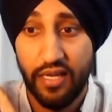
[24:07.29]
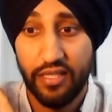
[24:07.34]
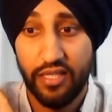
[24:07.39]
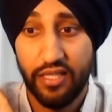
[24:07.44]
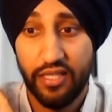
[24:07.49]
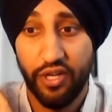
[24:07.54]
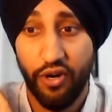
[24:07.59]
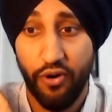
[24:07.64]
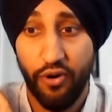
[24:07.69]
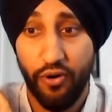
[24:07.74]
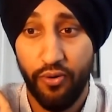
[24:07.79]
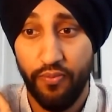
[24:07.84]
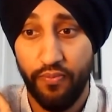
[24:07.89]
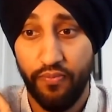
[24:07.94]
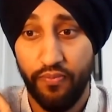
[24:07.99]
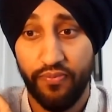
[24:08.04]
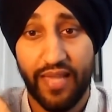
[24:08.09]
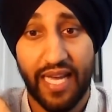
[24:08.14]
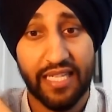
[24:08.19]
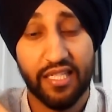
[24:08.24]
So
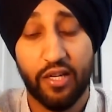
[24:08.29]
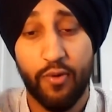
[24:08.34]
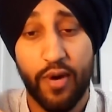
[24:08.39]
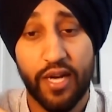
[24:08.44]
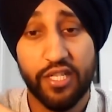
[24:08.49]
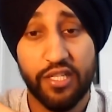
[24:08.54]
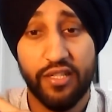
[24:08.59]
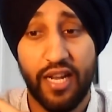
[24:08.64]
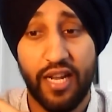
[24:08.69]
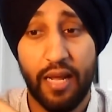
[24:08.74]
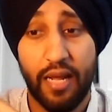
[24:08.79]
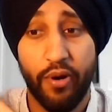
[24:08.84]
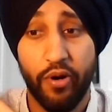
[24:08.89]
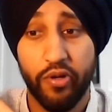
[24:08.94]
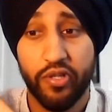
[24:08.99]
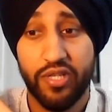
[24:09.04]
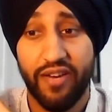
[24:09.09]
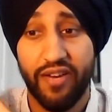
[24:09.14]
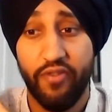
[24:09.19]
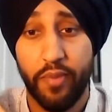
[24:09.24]
that's a question that I
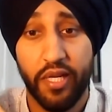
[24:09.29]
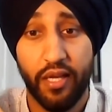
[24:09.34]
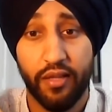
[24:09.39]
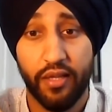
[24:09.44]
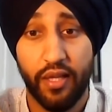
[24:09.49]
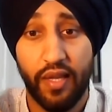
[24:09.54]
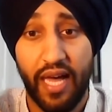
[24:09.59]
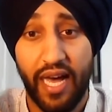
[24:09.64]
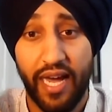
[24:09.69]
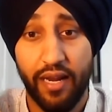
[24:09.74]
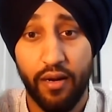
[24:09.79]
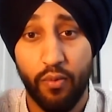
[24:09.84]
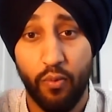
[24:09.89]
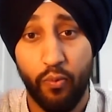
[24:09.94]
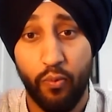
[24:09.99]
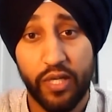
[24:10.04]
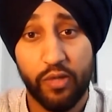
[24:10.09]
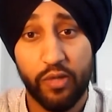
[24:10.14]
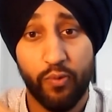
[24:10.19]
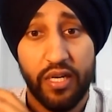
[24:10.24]
post to everybody on the line.
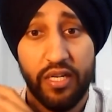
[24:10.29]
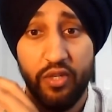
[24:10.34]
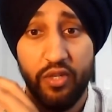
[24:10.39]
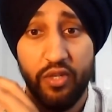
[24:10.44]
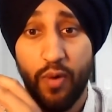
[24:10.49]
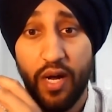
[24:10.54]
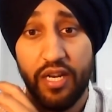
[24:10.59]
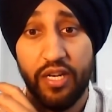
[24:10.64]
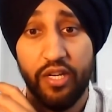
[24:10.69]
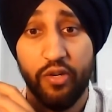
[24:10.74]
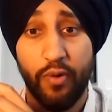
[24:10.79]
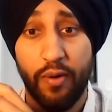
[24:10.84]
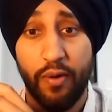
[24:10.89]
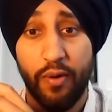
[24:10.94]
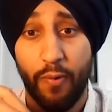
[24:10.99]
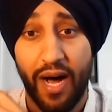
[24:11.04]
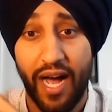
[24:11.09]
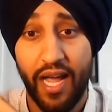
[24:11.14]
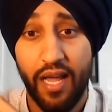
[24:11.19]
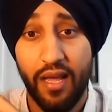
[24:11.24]
Which one do you want to do and
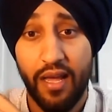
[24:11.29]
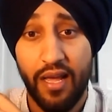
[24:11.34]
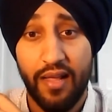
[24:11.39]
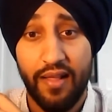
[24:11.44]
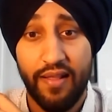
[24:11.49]
why?